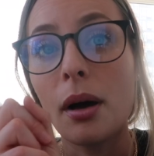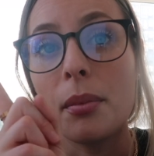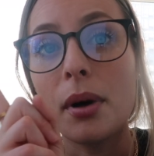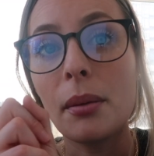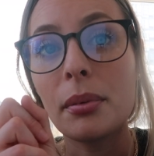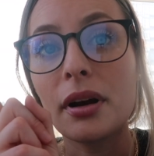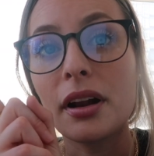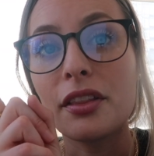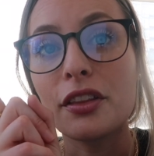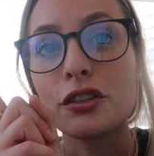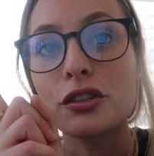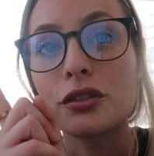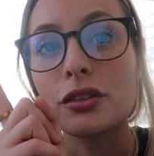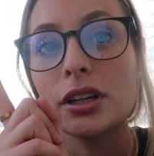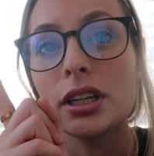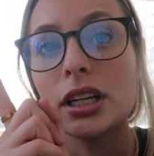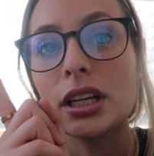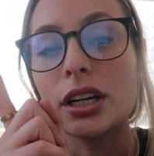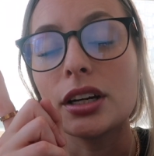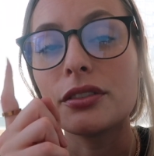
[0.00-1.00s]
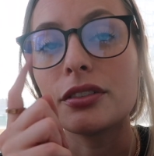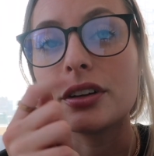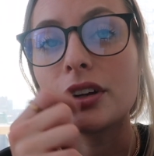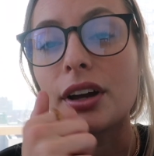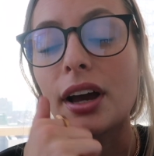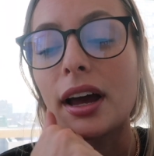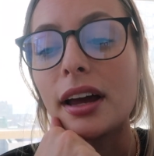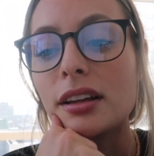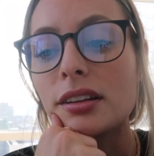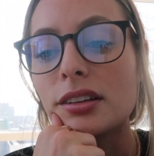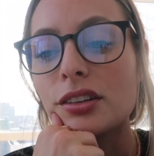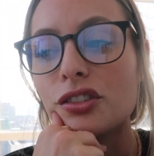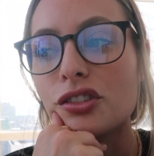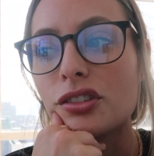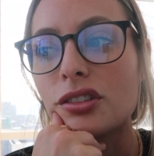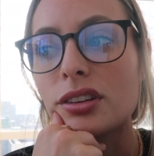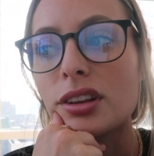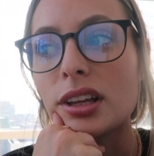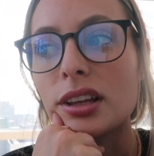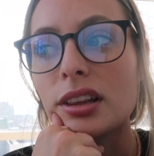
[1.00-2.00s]
I'll pop it on the screen here for you guys. It's
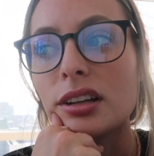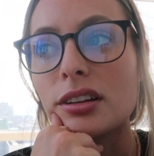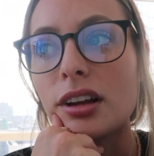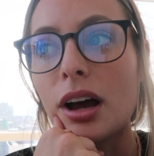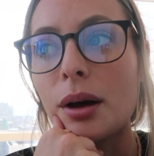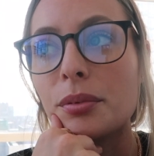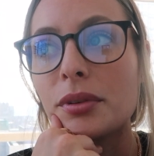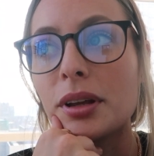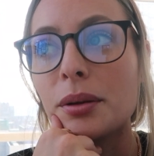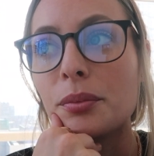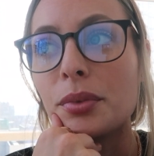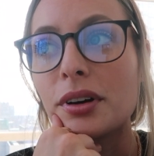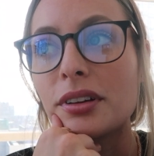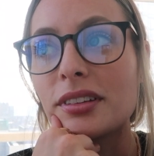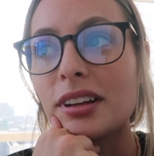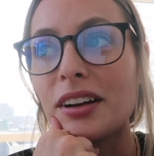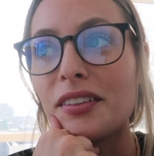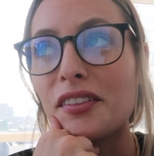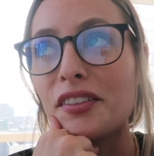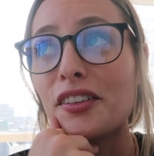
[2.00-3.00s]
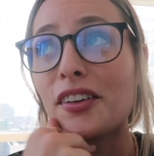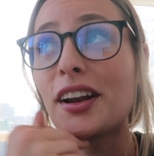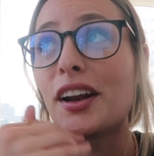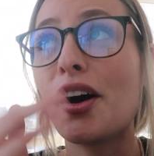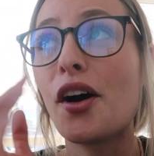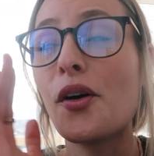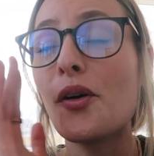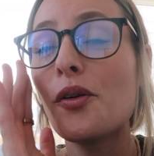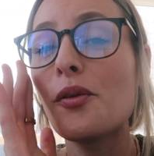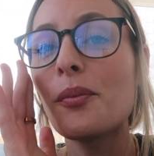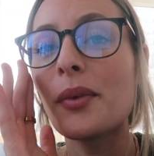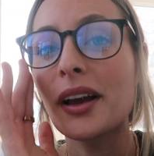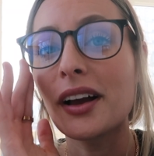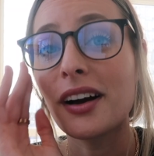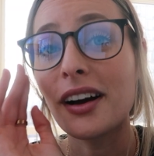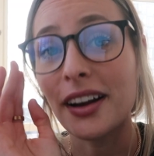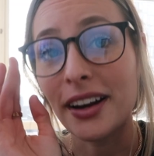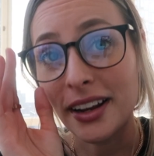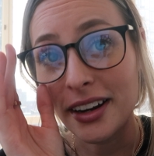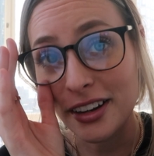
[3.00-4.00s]
just like the top 10 books that I've ever read. Oh my
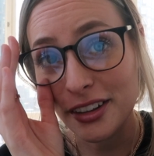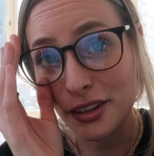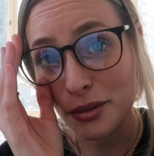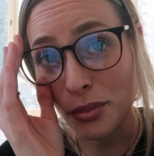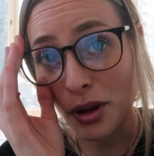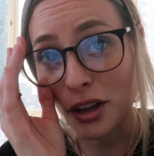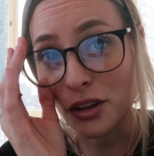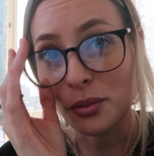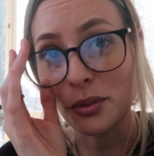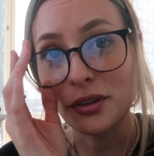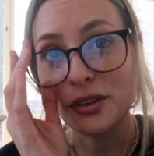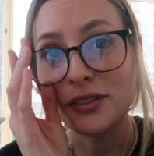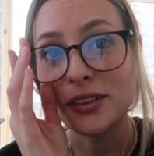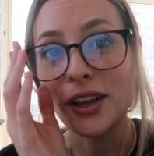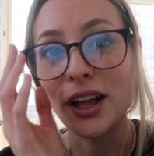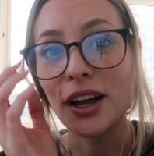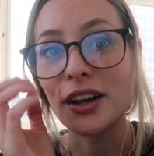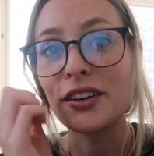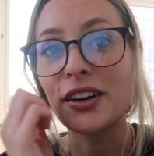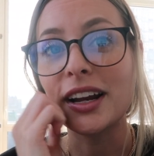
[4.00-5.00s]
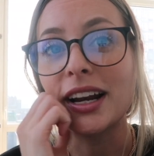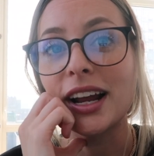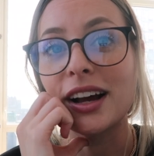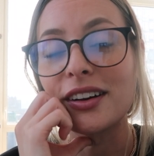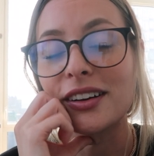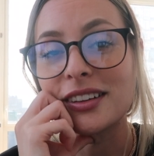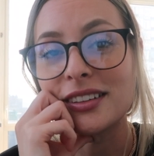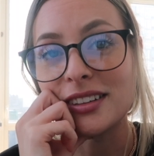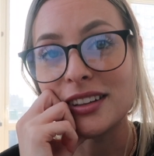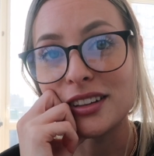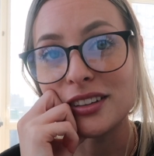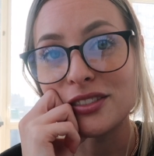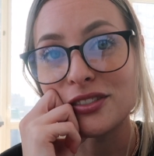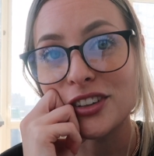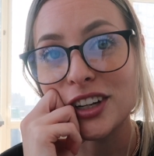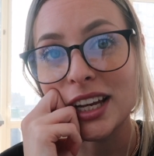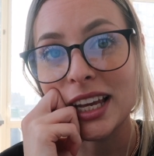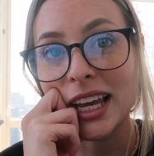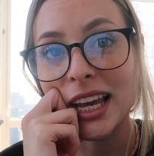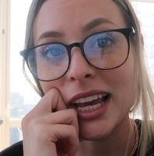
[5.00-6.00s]
god, it is impossible to vlog right now because of these
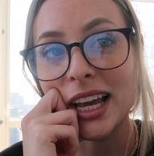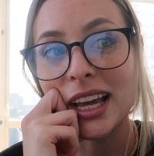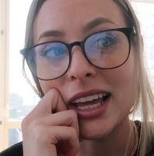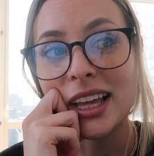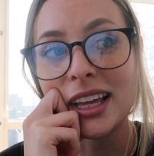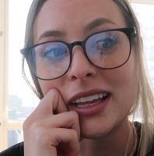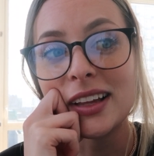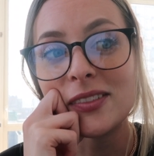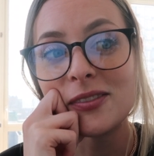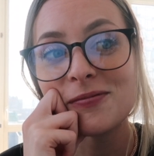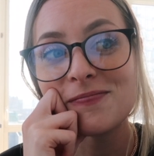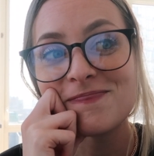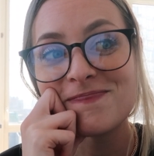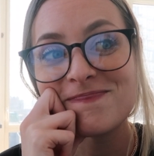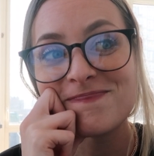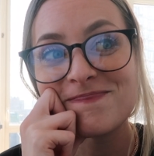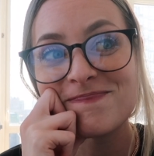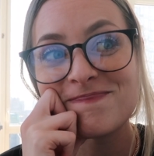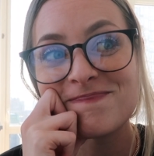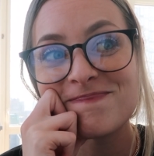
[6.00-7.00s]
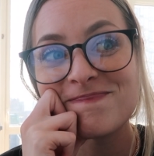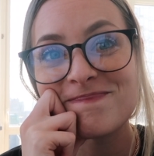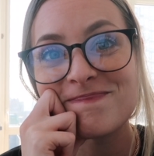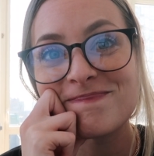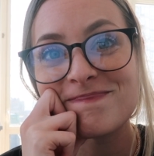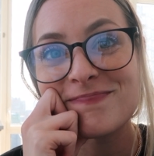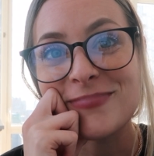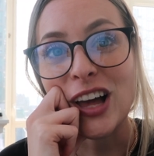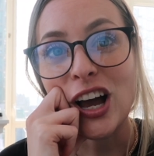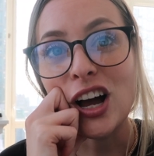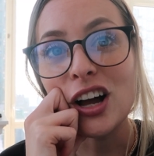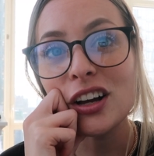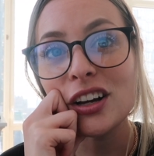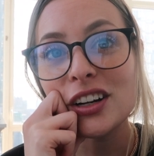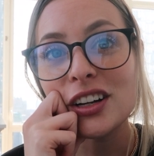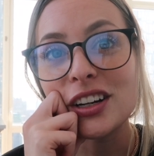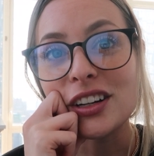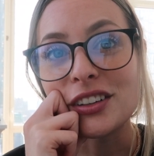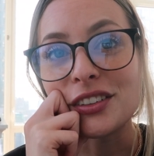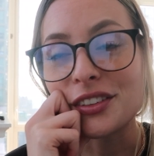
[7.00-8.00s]
freaking
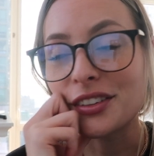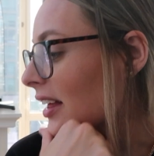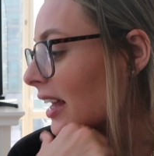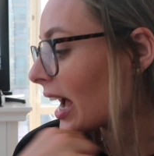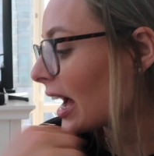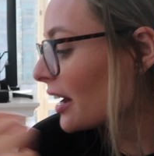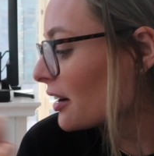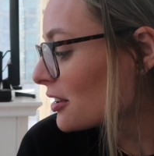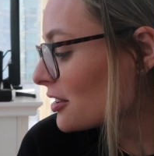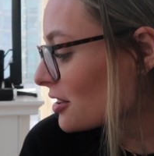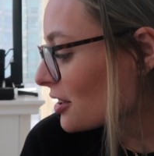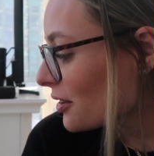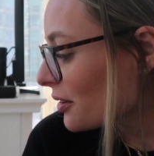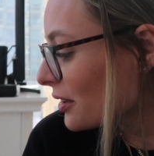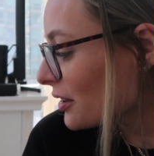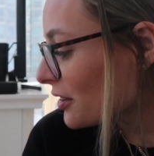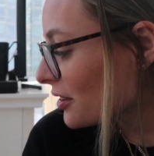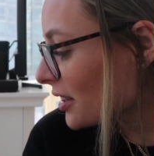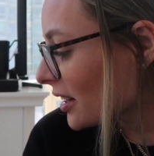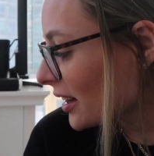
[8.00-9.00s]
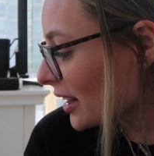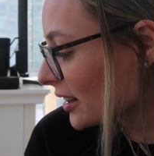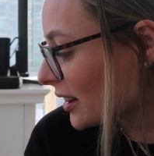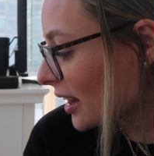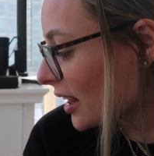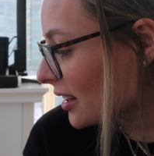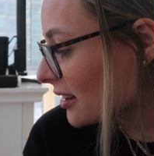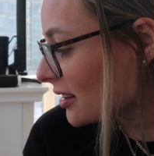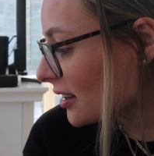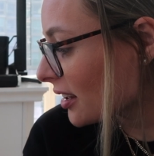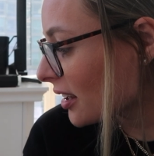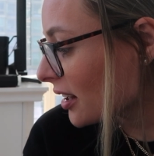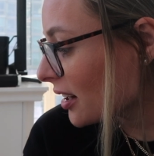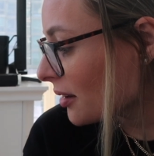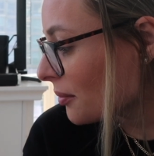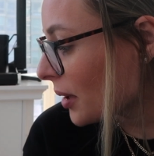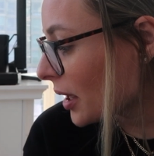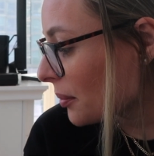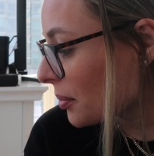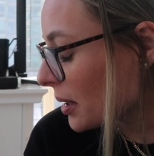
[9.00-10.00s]
honkers. Like, I just don't understand, like, is it
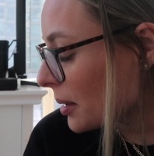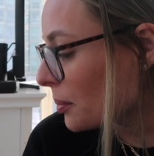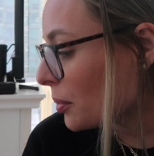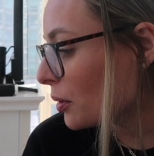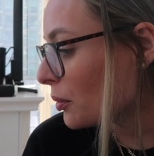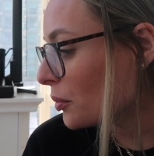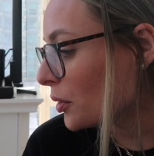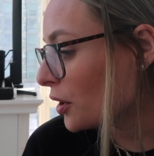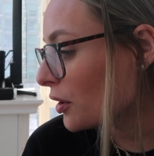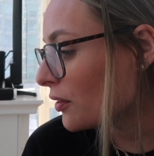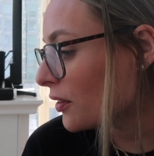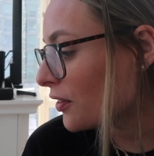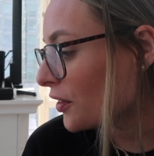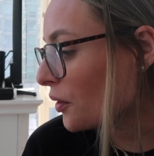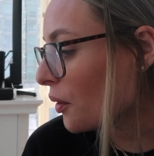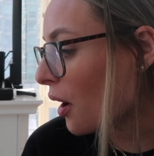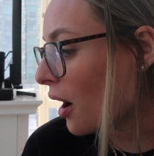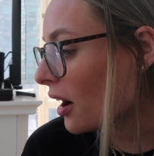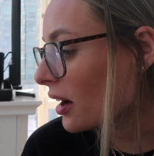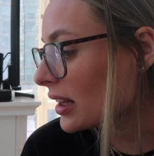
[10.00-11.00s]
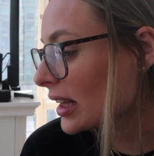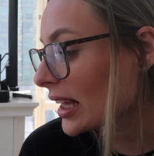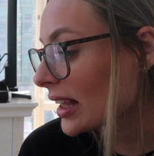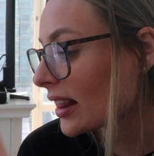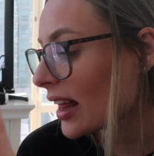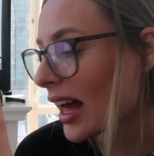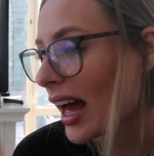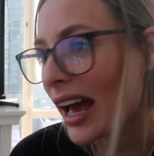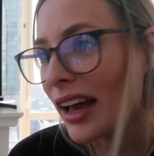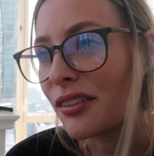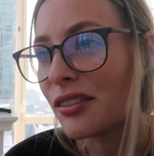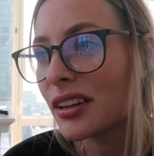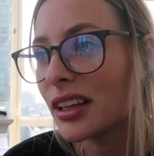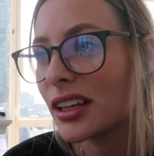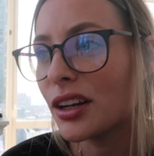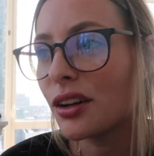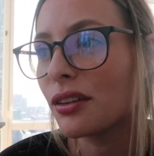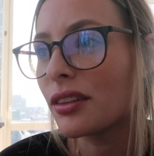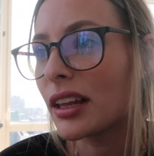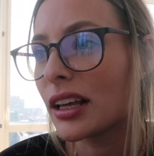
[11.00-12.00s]
gonna make people move if you honk like that? I
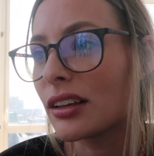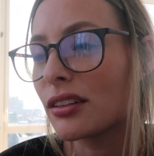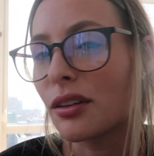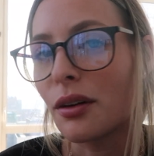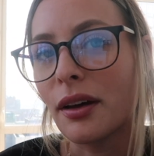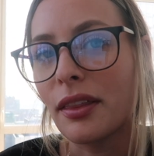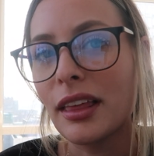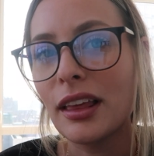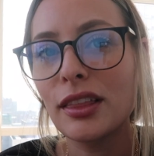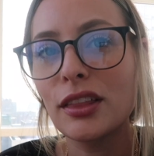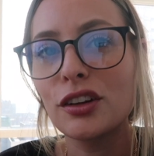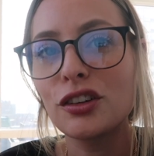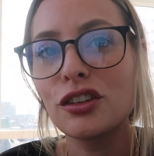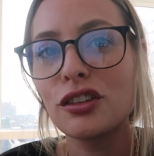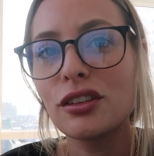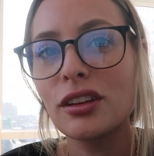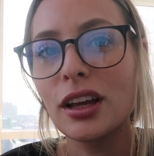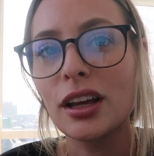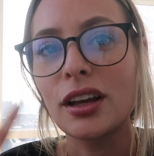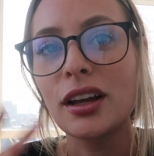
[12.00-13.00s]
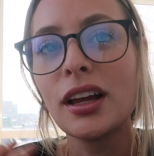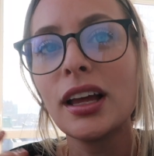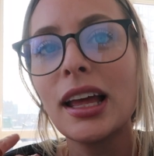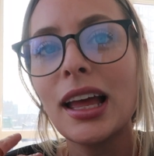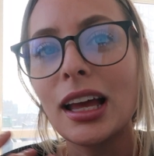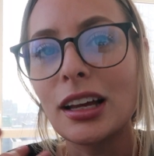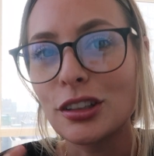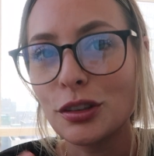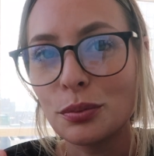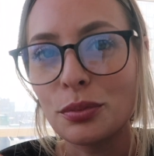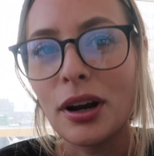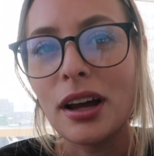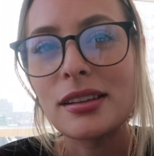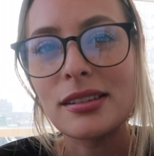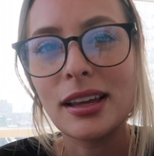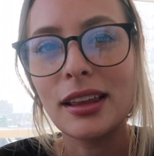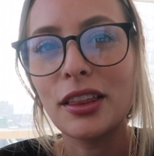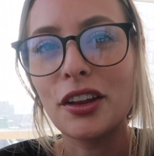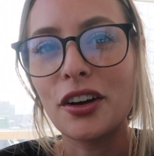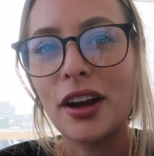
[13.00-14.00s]
really don't think so. I think they're just like
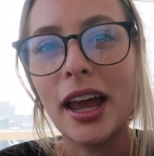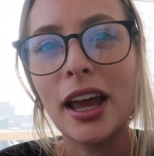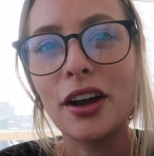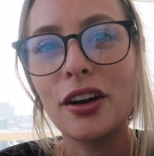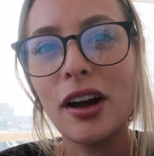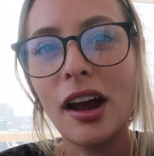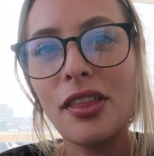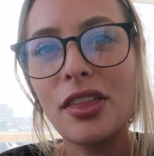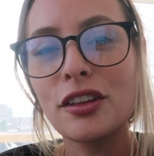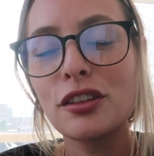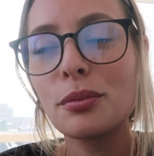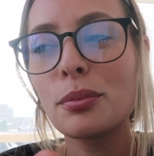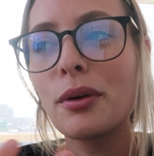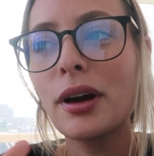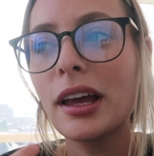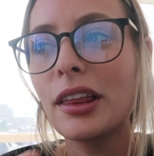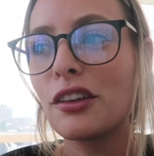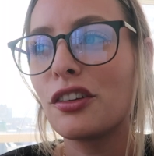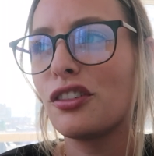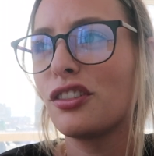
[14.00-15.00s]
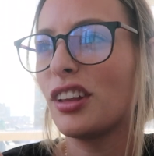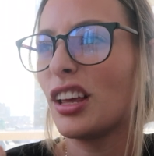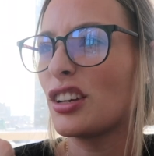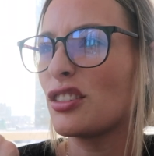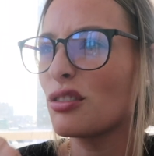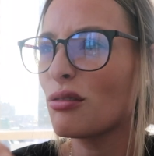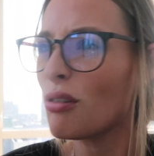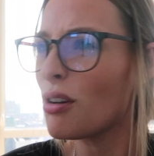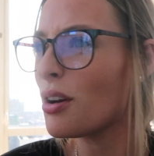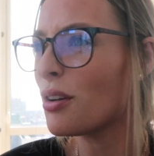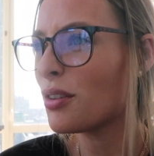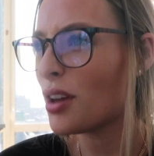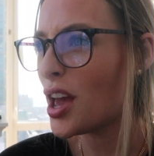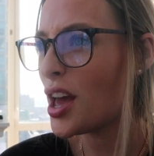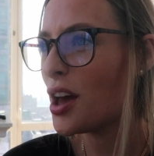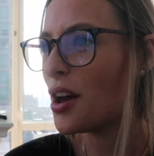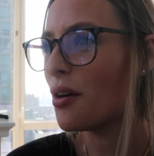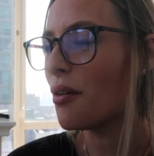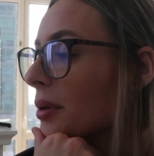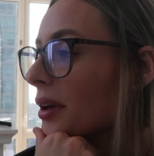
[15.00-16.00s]
expressing their anger at this point and they're just like, screw
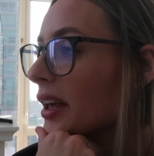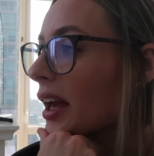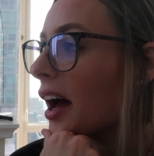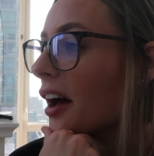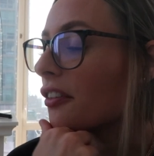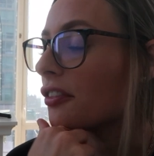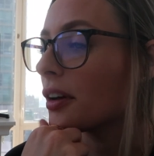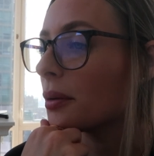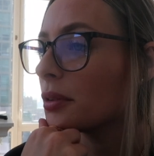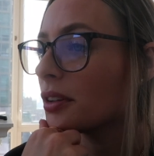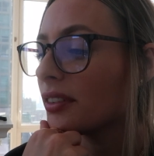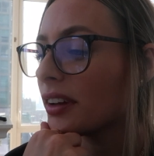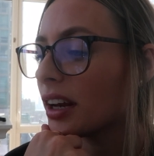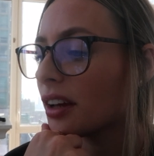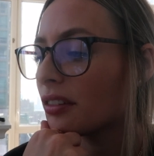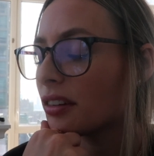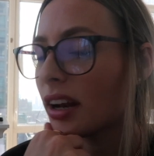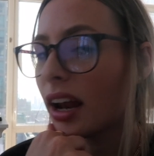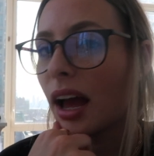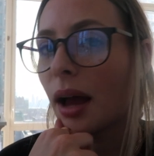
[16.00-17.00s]
you. But yeah, filmed a video today.